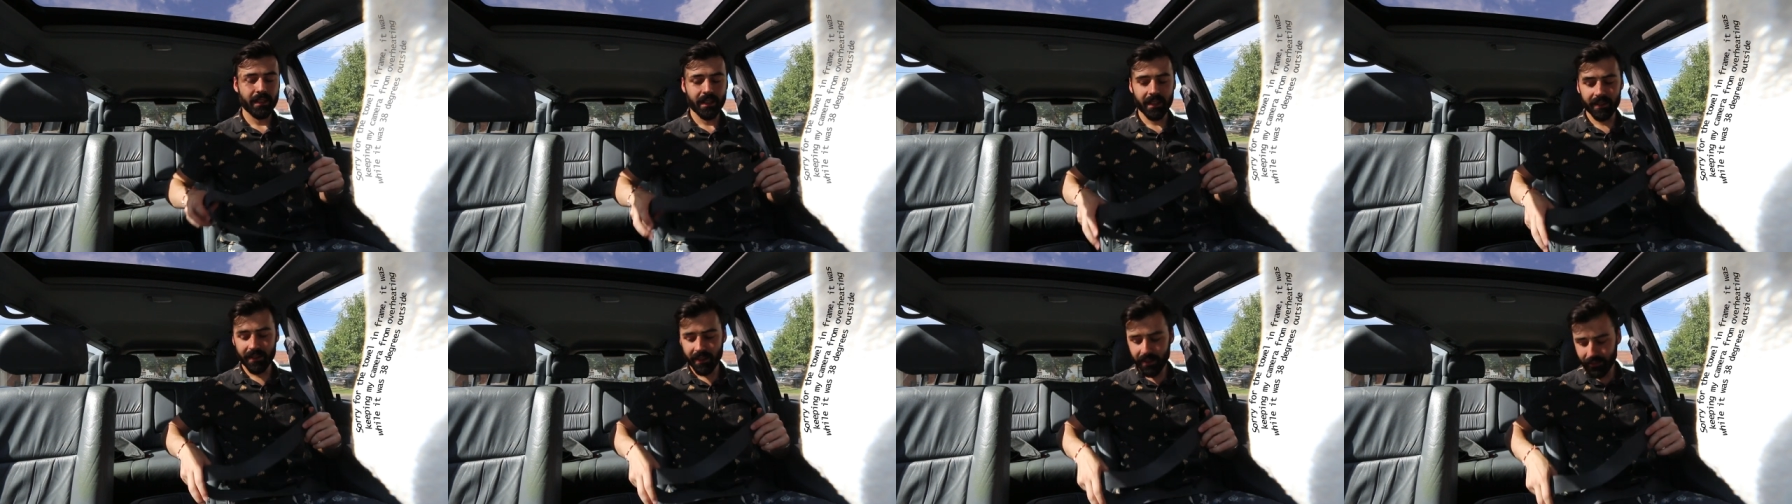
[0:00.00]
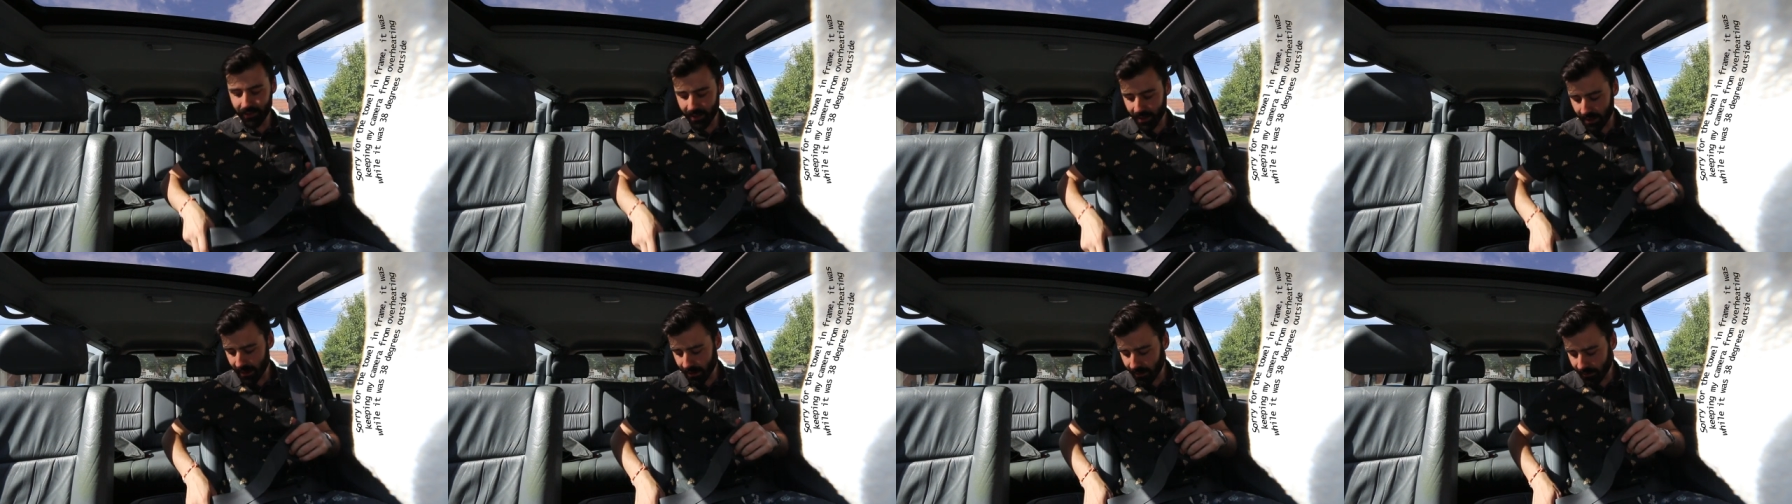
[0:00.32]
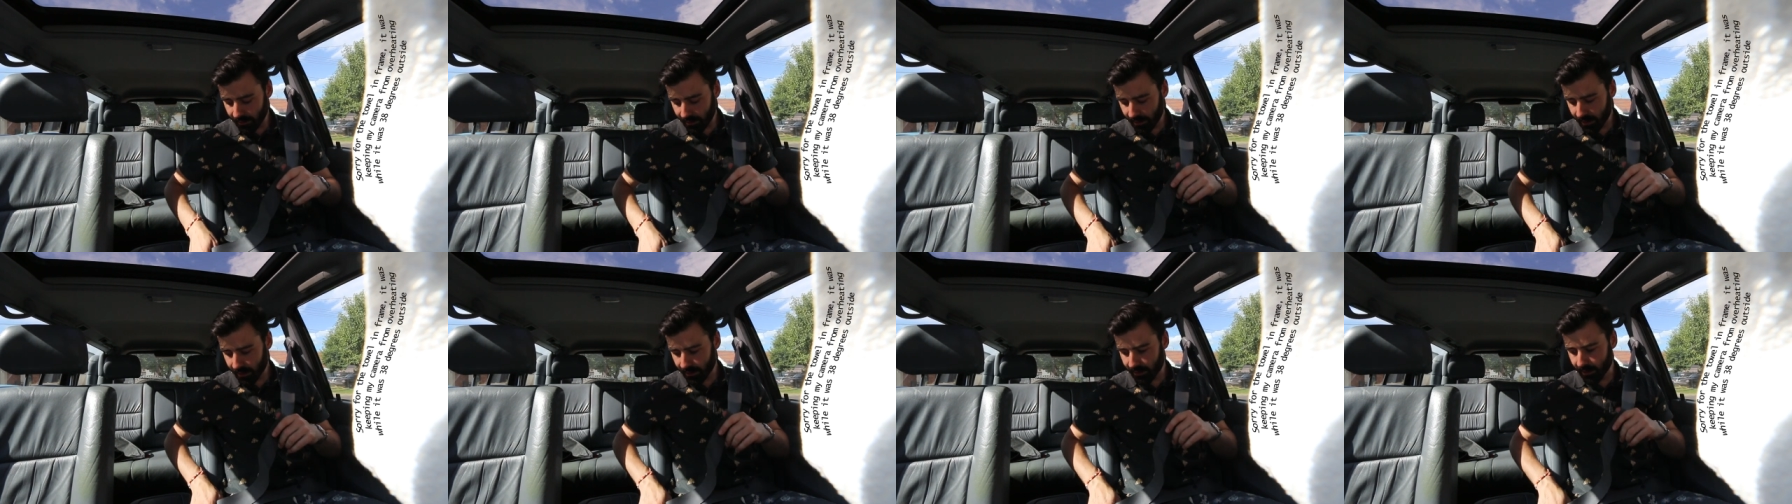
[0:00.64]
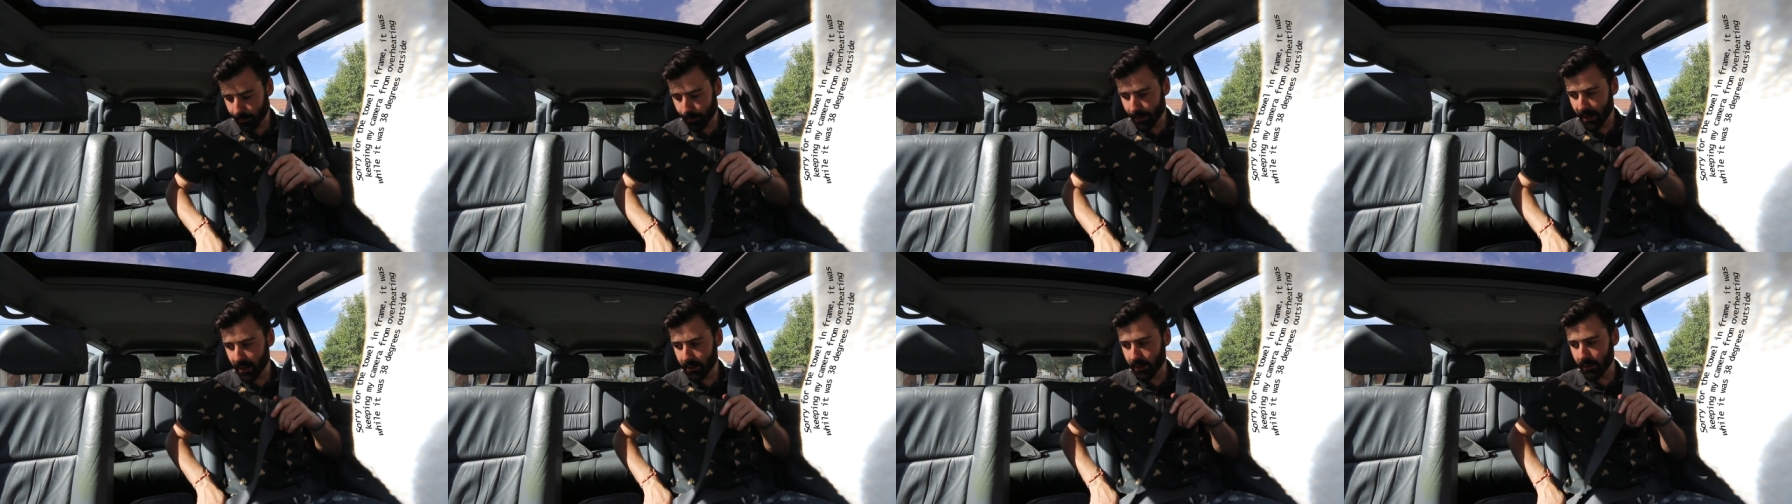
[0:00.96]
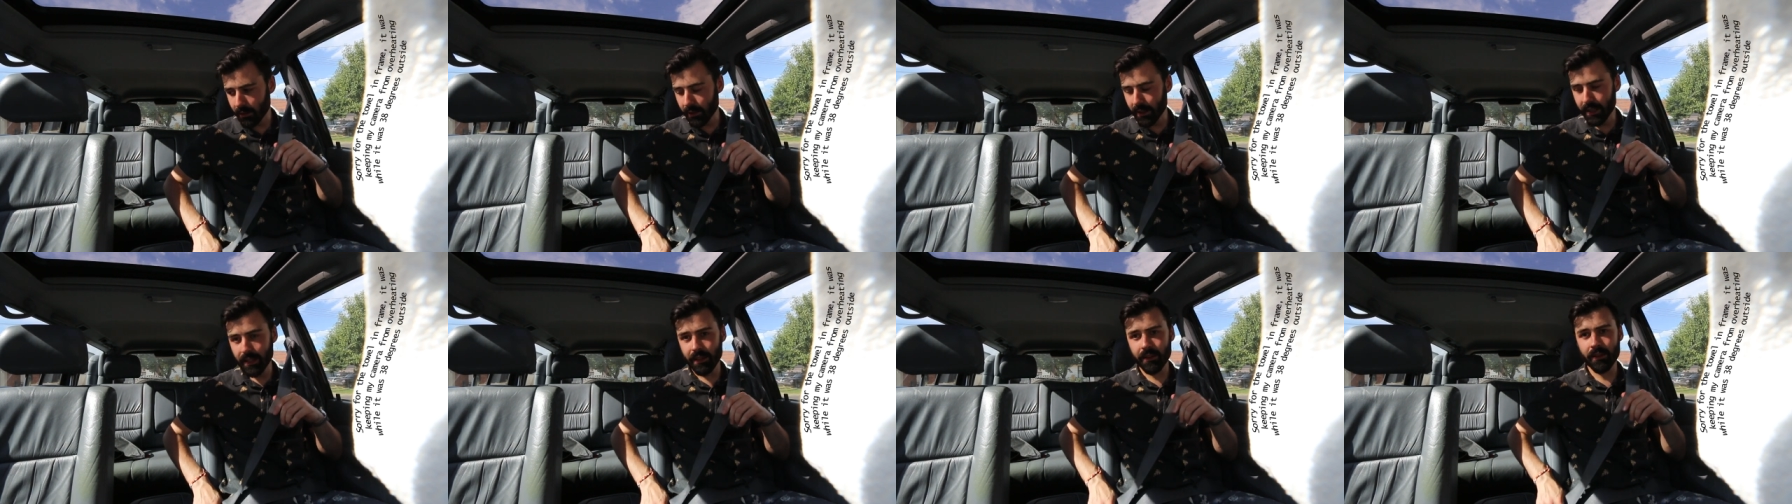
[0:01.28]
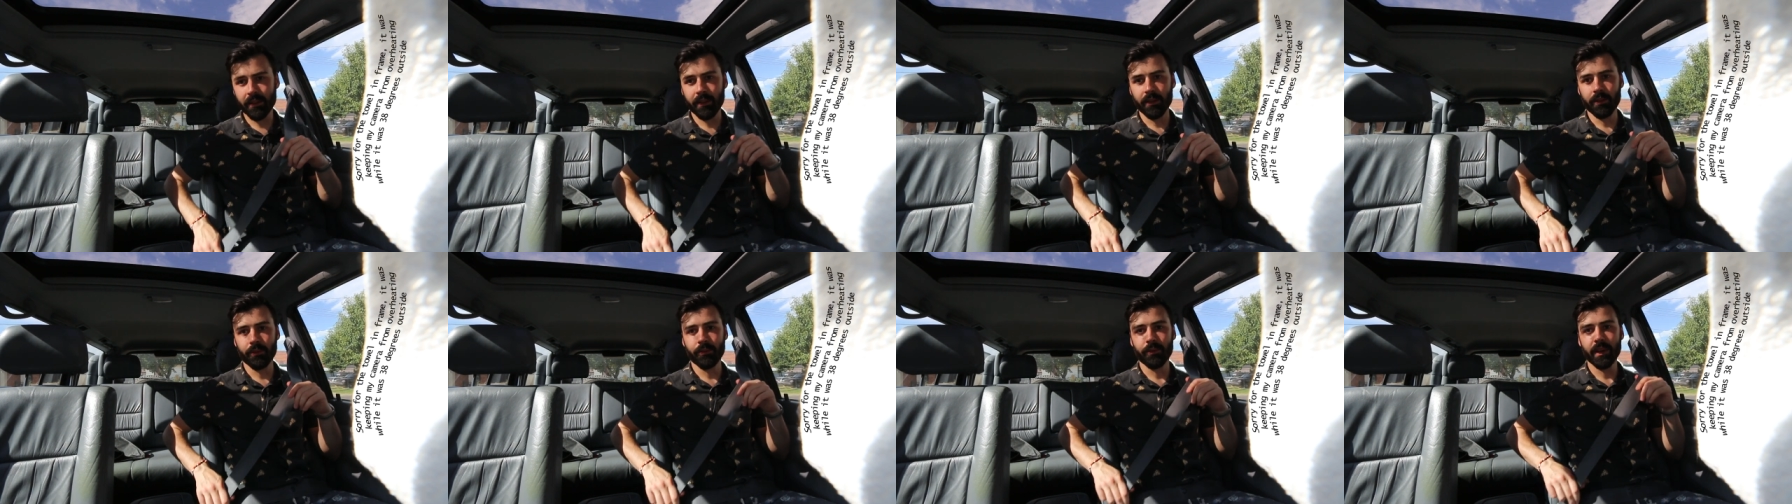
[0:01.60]
It's even easier to buckle
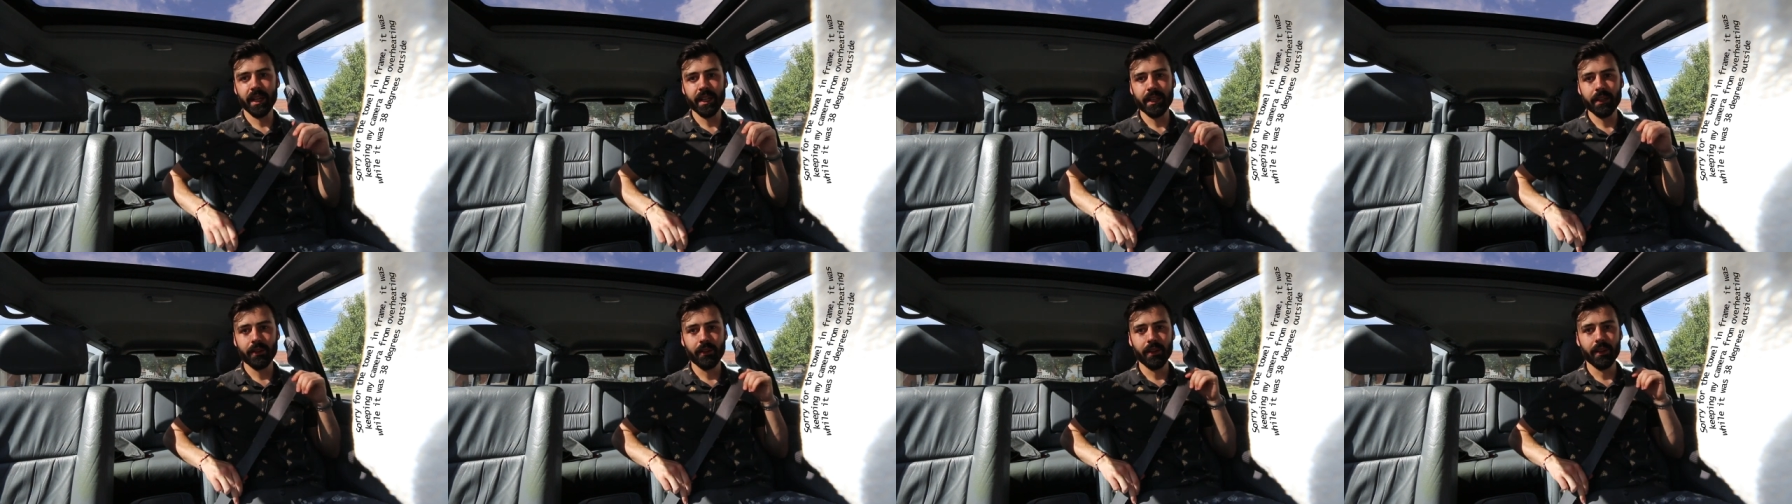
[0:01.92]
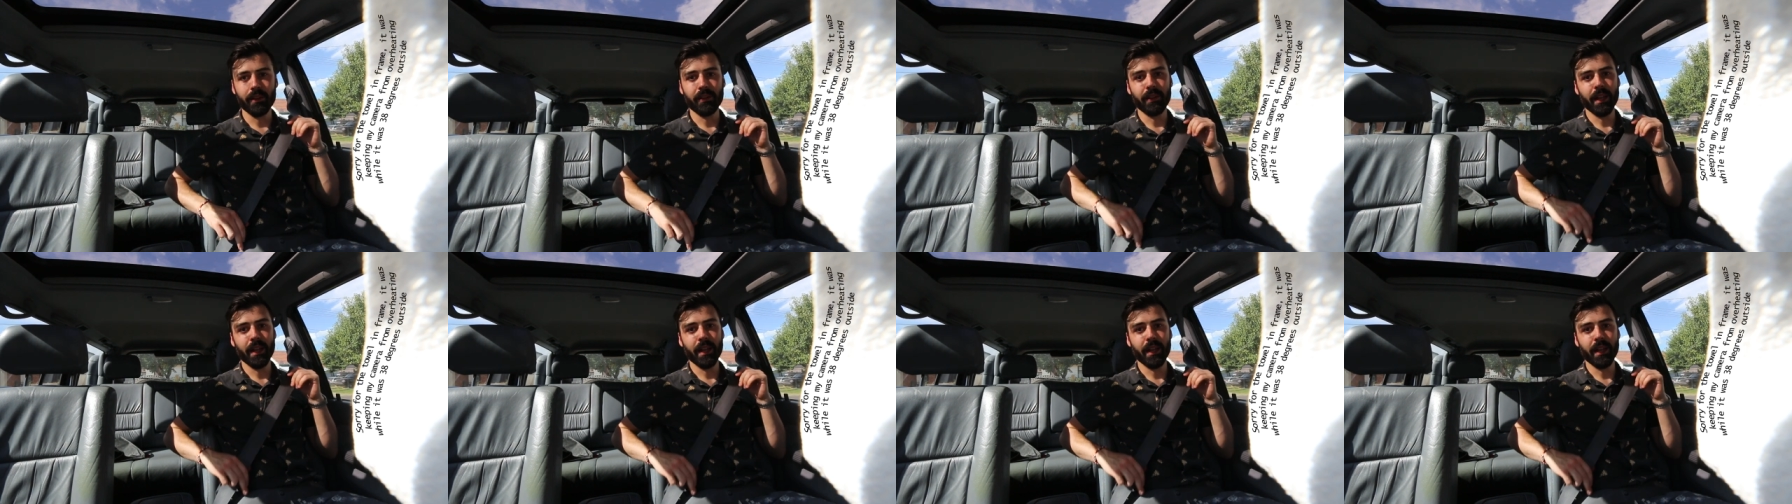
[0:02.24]
in than a regular